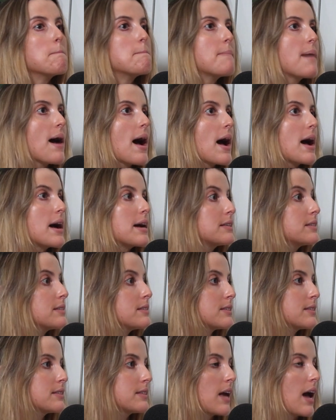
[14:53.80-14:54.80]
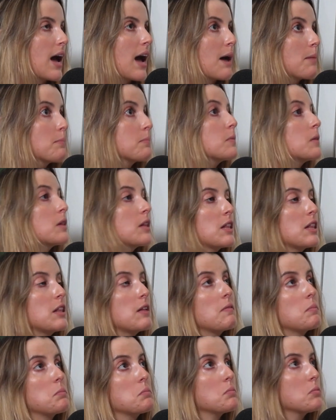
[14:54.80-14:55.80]
But
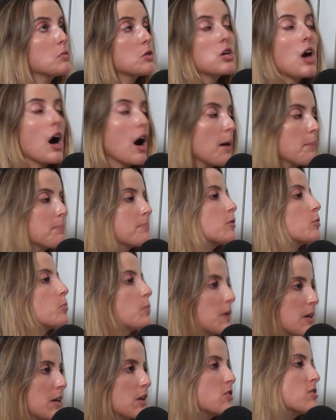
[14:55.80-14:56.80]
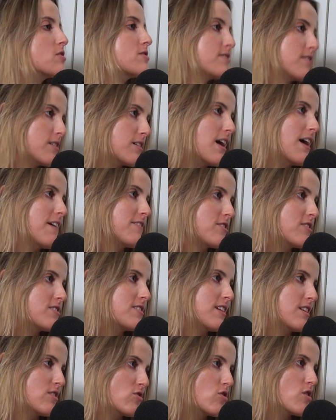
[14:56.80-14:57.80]
yeah, we're going to still have to
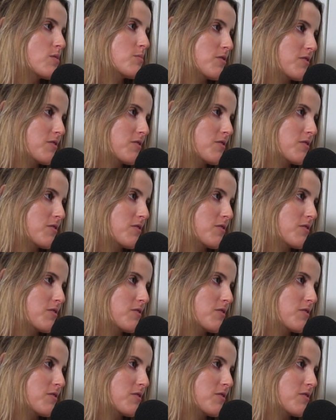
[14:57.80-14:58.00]
see in terms